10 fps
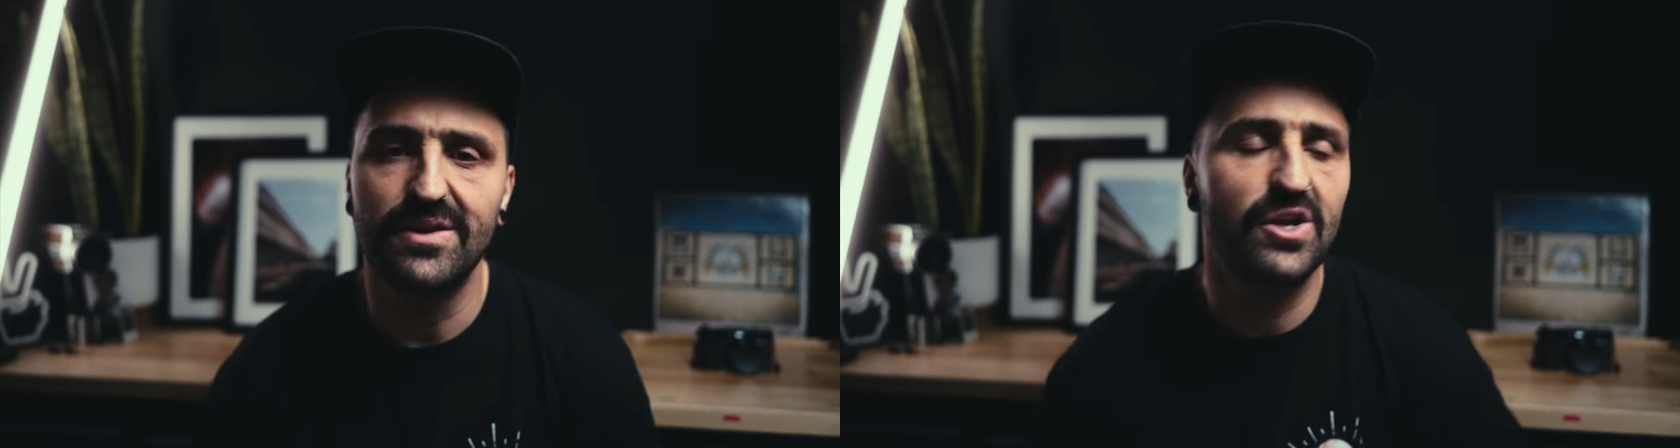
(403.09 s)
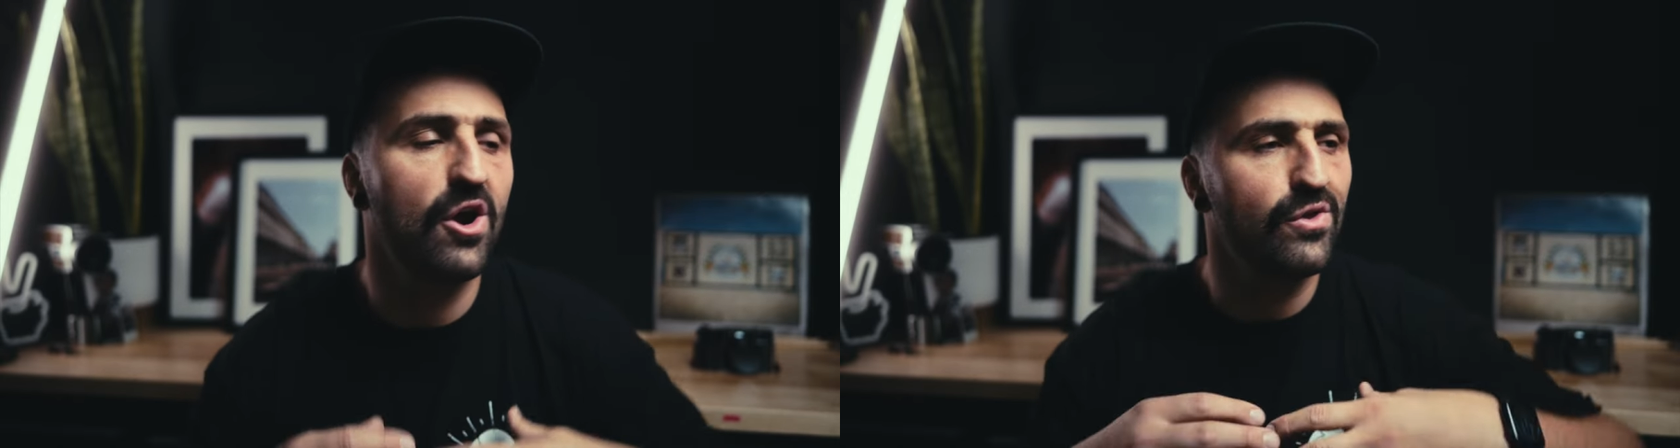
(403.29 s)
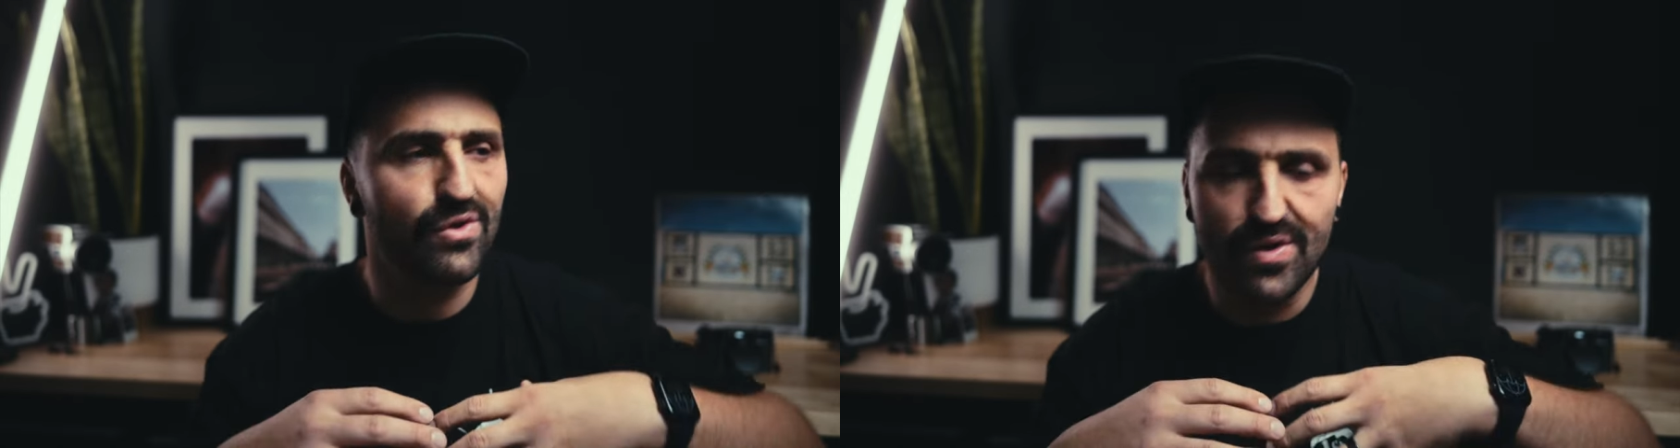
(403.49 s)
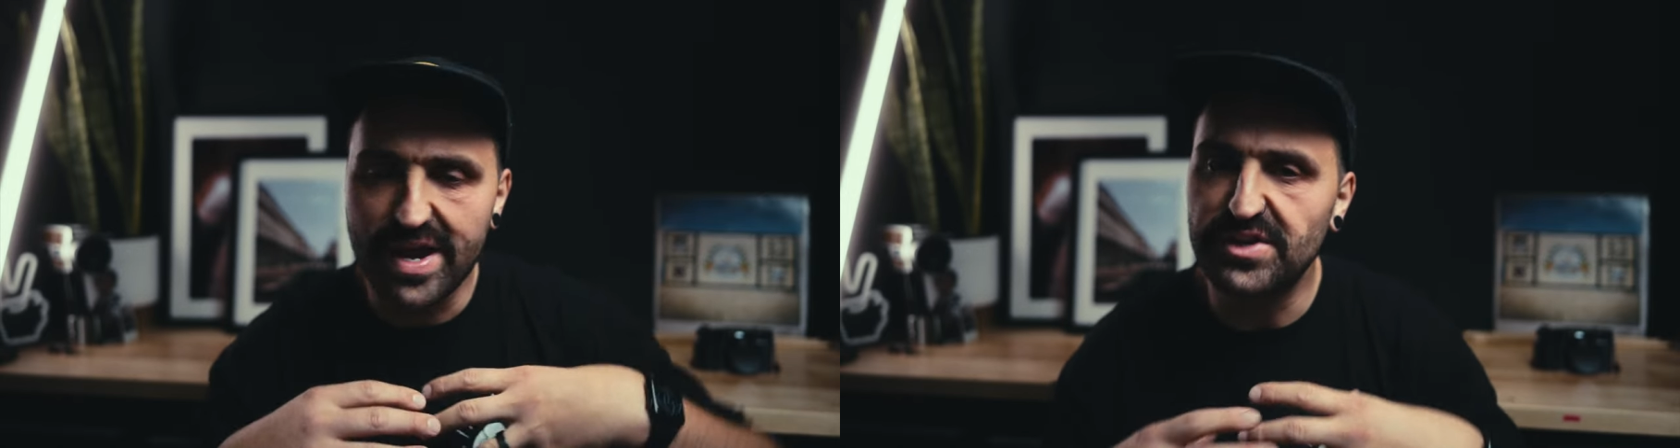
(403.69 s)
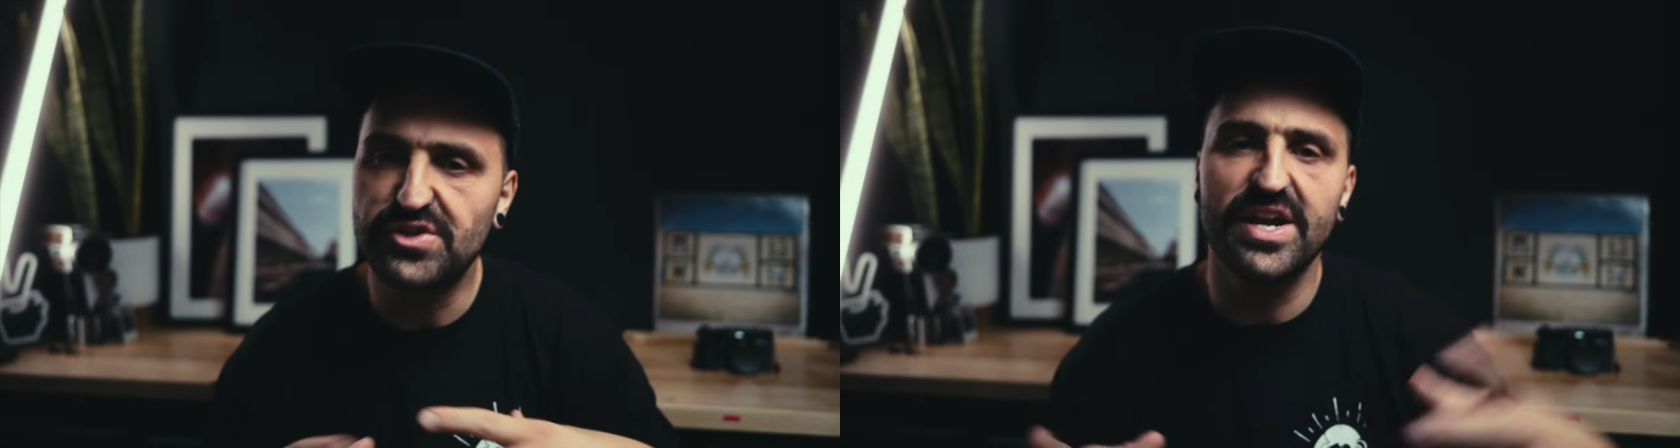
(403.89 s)
You go through
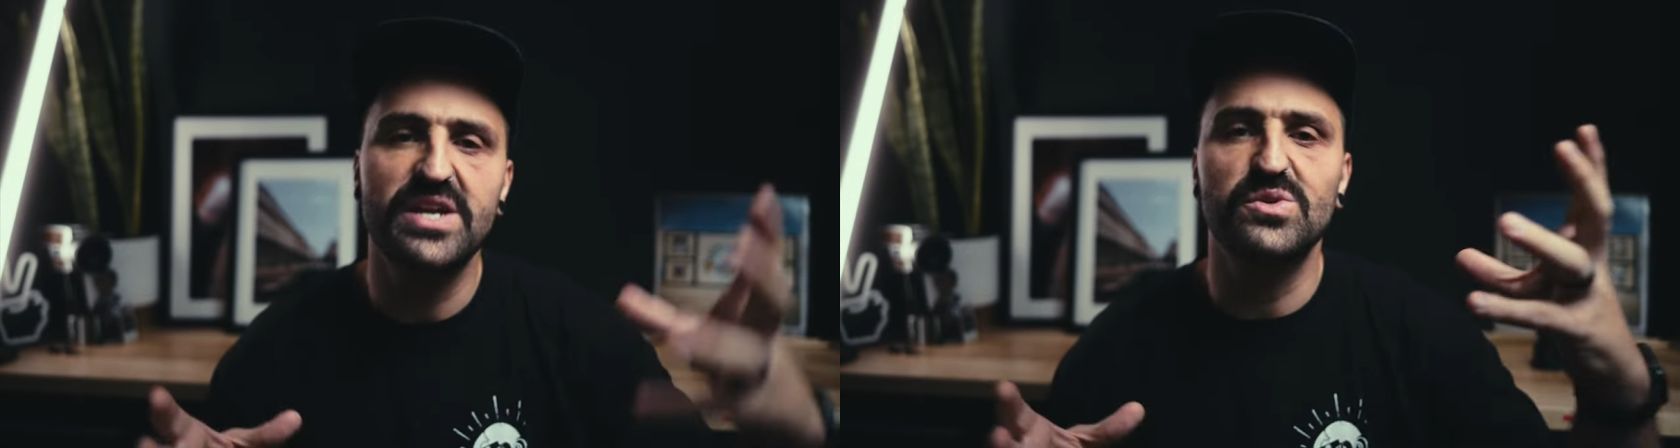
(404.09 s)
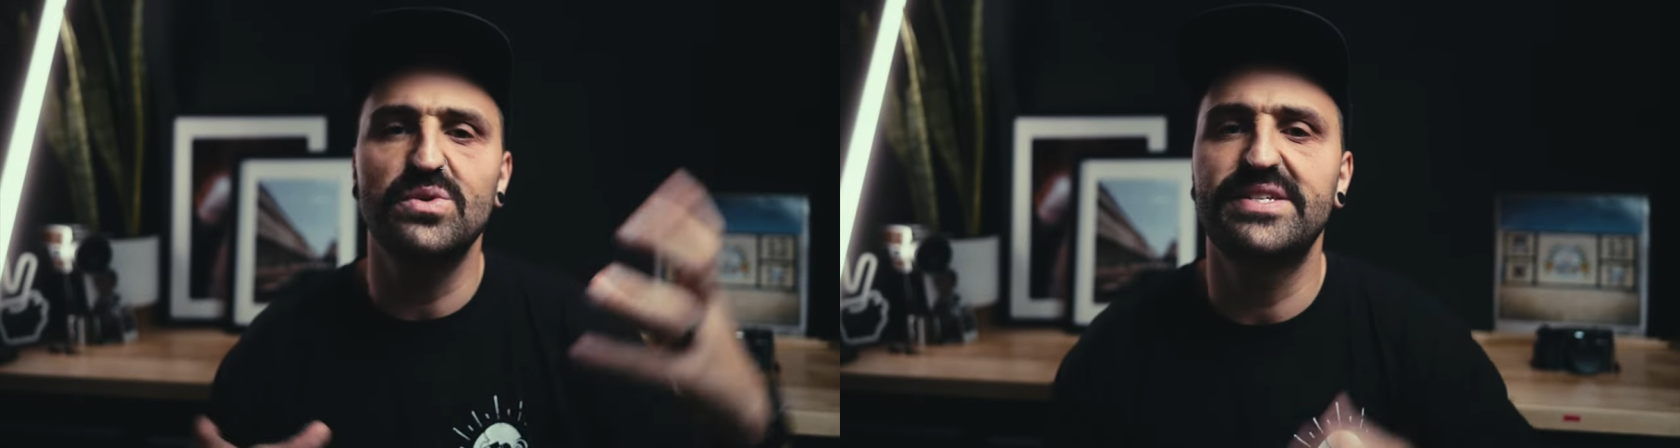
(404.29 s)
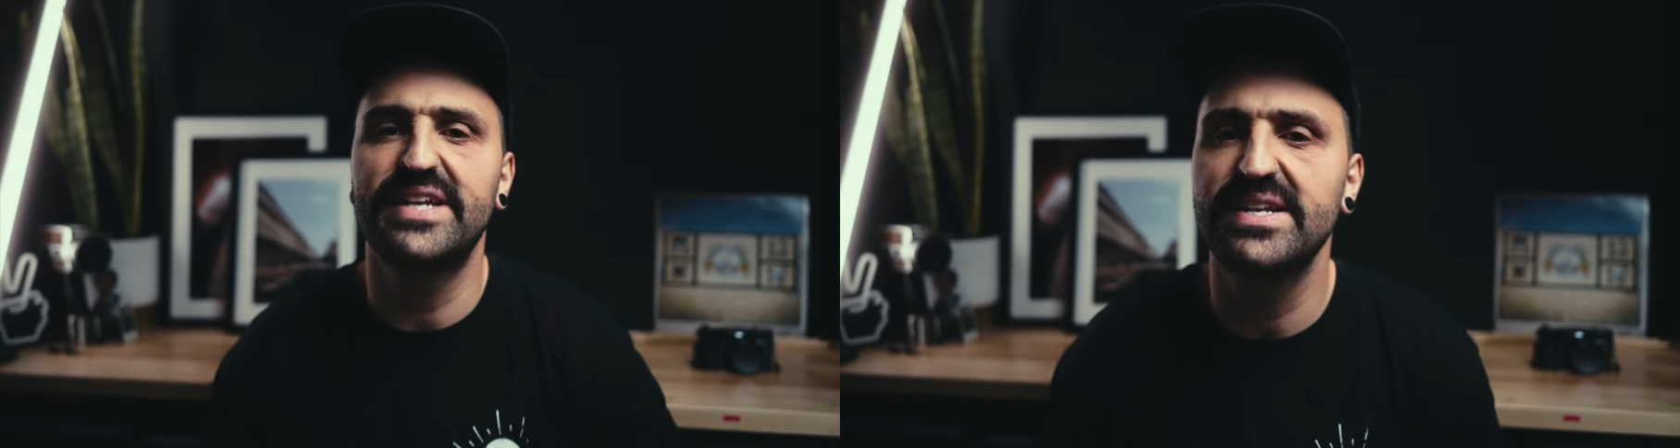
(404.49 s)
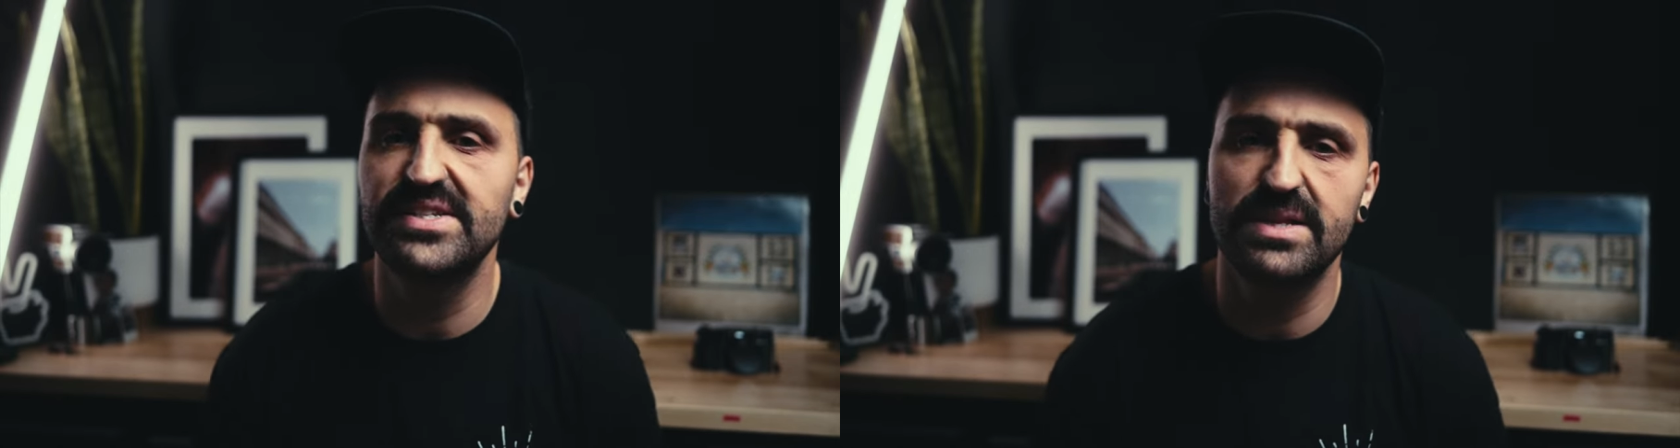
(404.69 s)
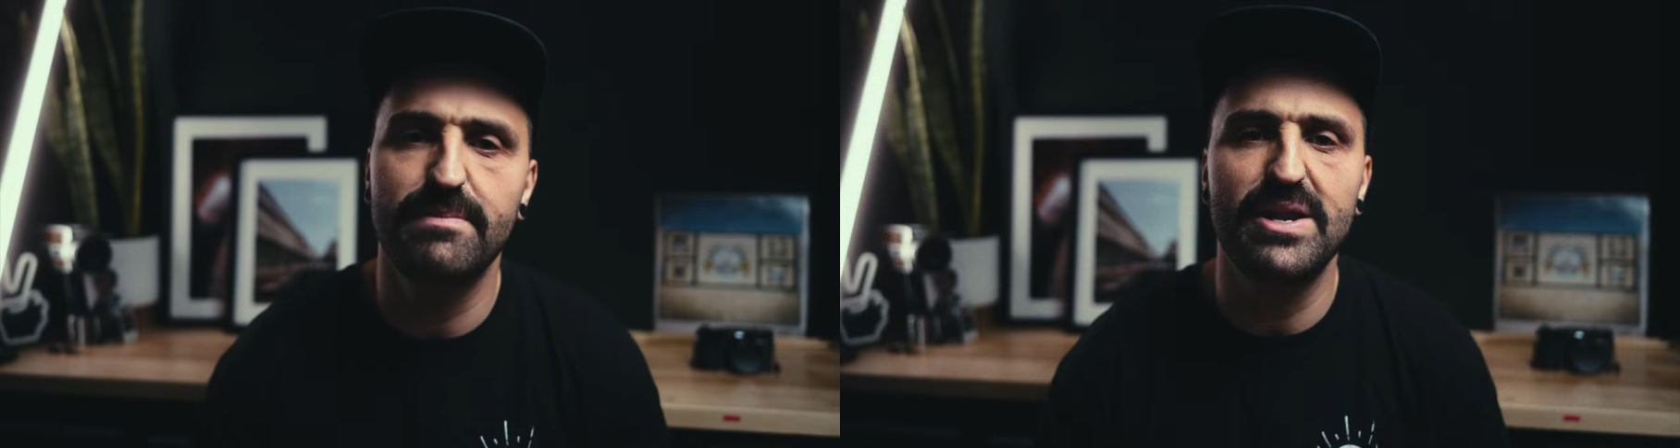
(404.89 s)
and you change all your
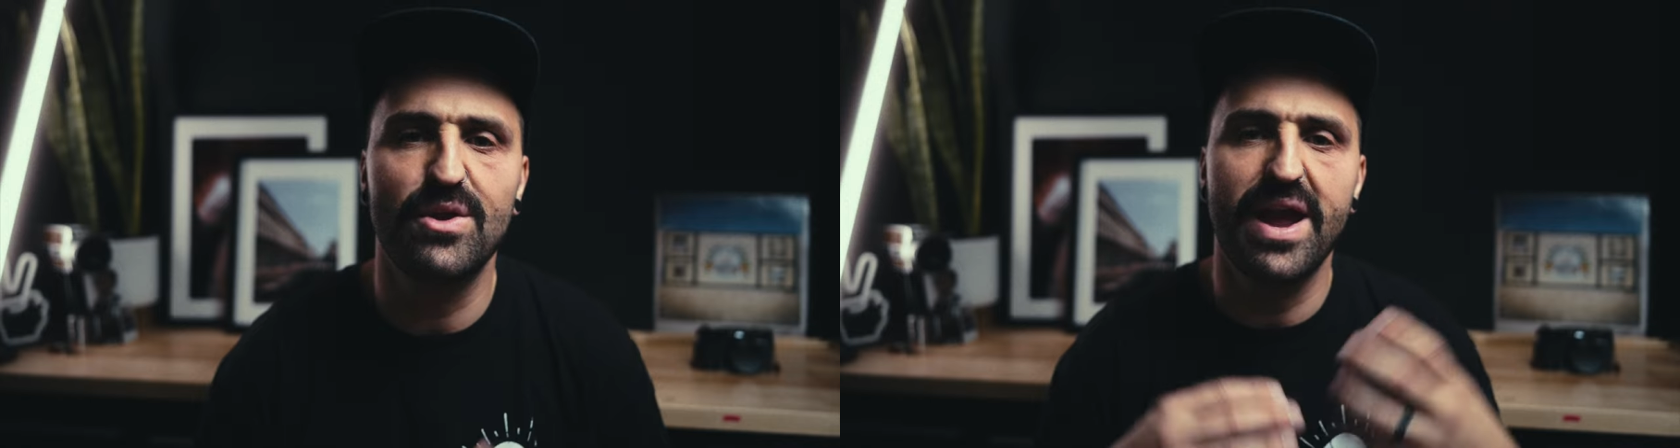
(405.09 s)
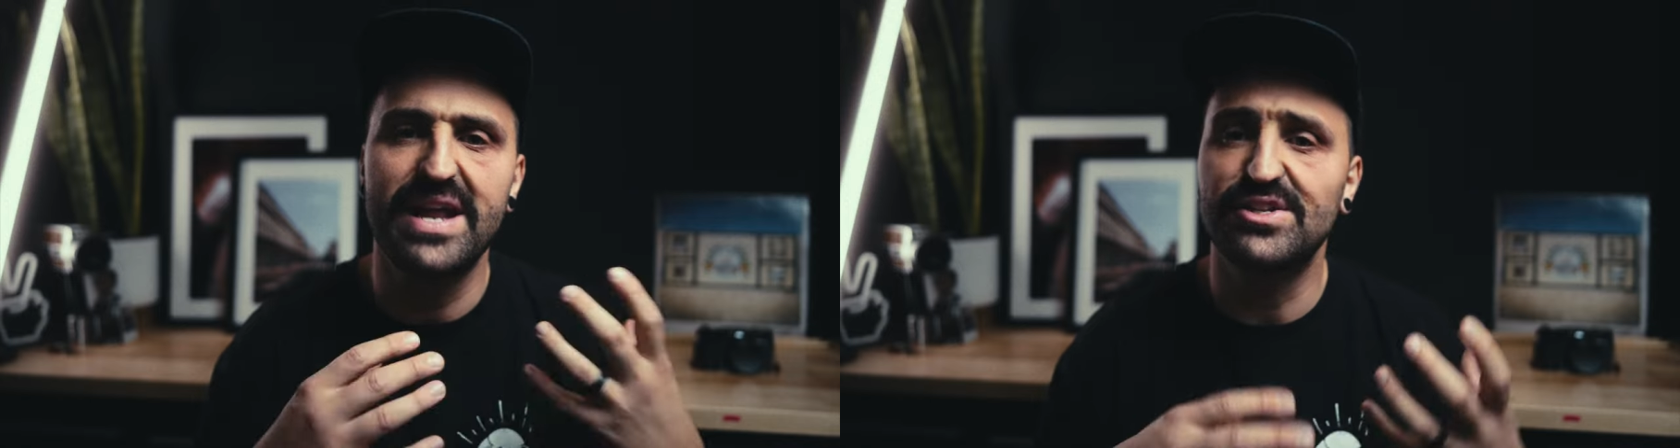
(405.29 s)
settings in the menu and you